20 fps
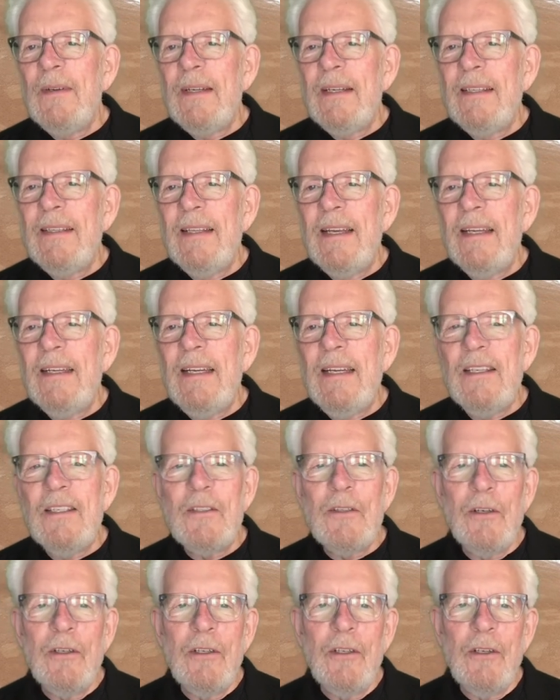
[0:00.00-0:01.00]
And then he
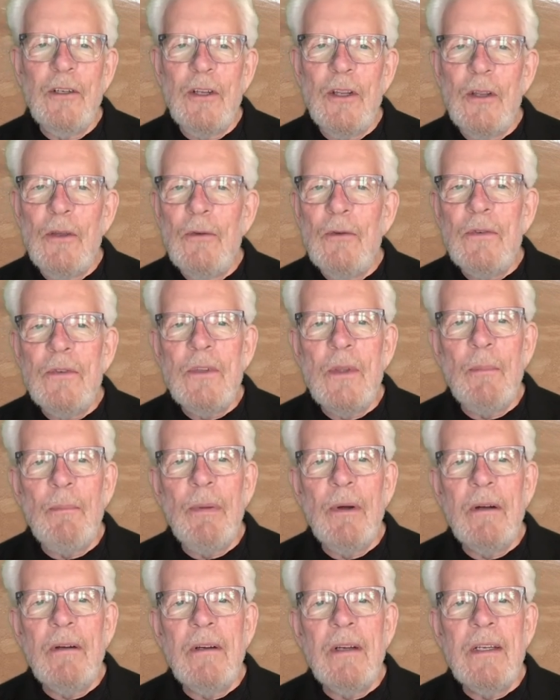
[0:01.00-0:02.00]
started to use the
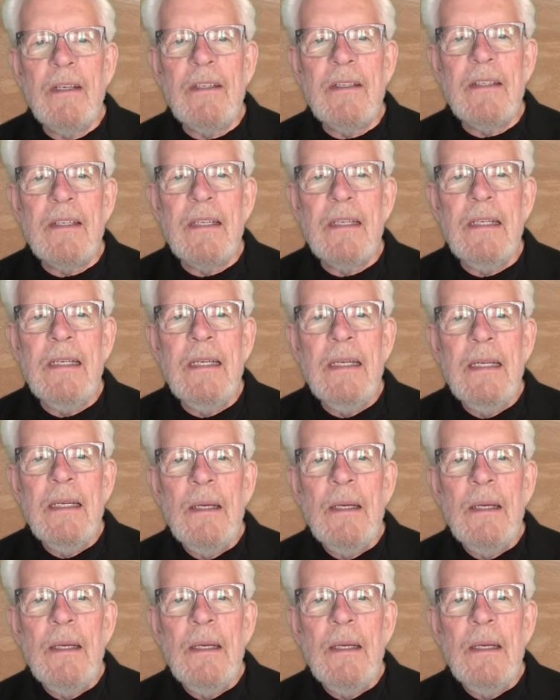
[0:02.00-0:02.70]
park as the